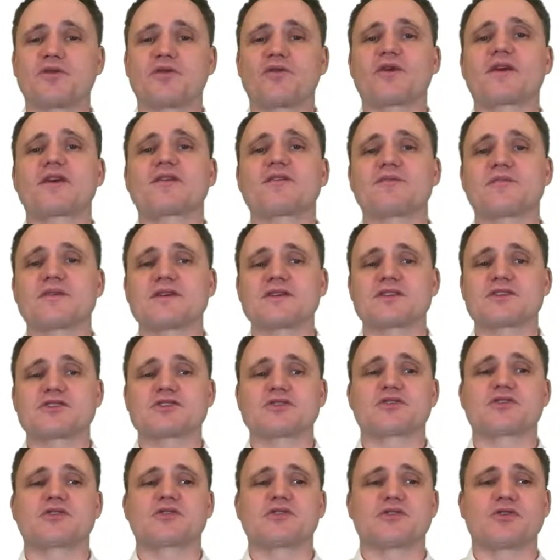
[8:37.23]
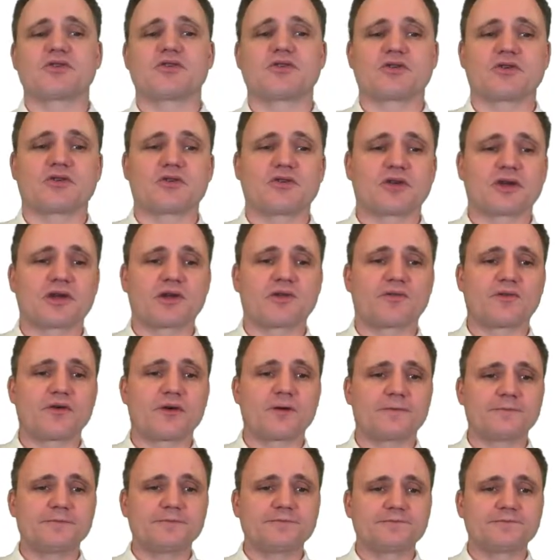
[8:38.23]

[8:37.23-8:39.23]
for whatever business you're looking for.